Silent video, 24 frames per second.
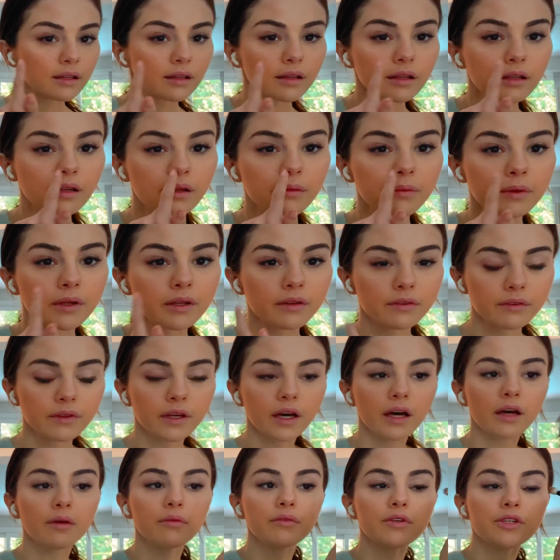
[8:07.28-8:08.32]
little bit of
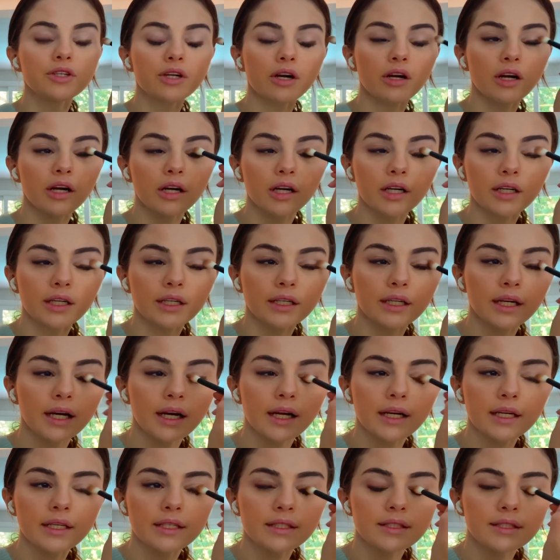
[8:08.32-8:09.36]
that dark,
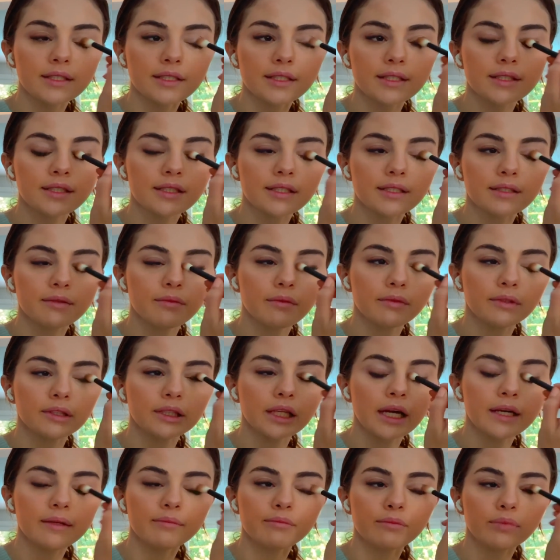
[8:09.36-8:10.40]
nice,
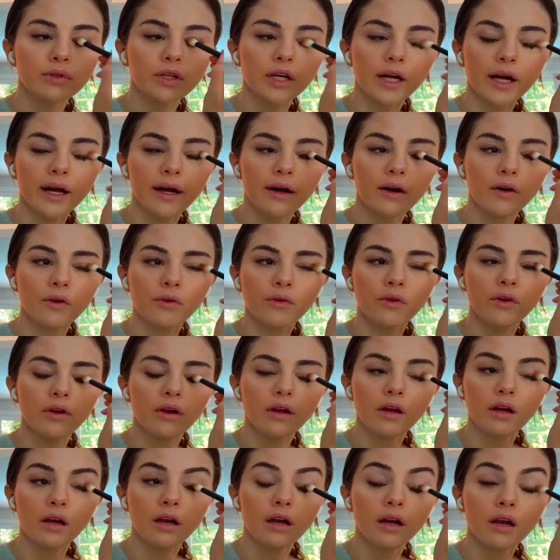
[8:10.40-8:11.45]
light
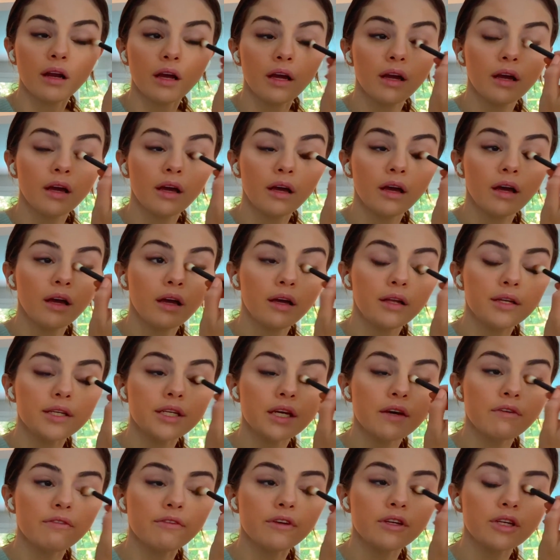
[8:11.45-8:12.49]
brown
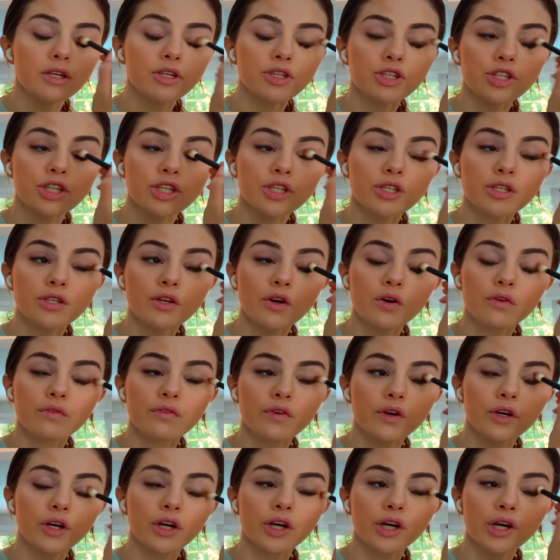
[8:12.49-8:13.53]
definition
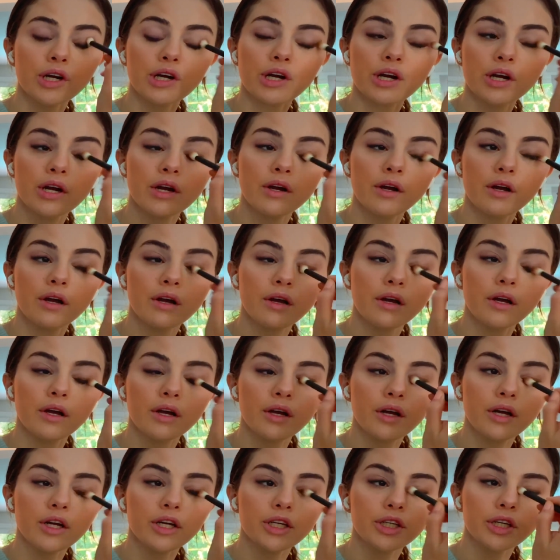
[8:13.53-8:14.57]
over
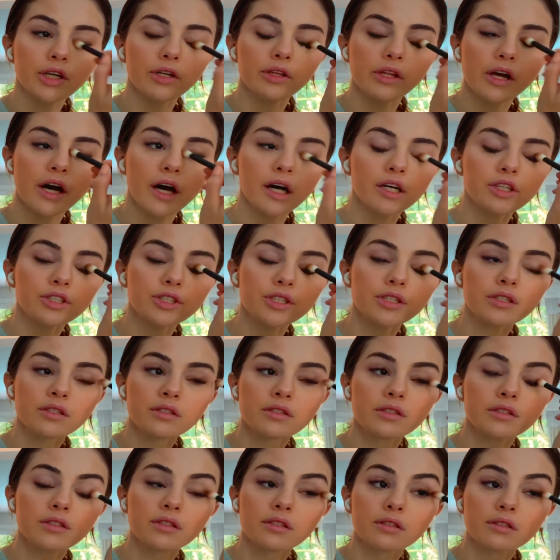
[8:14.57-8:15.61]
your
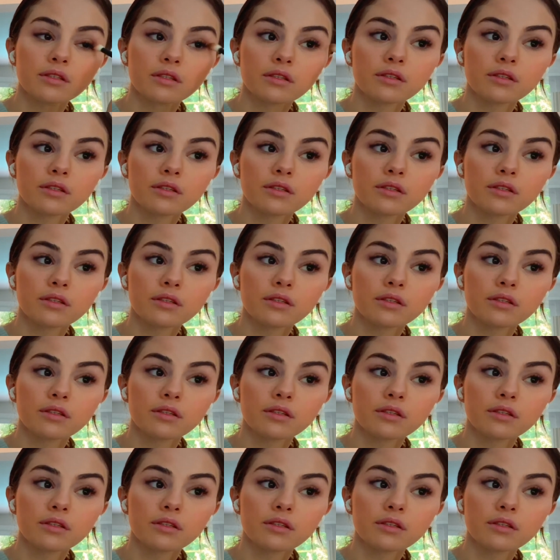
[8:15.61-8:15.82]
lashes.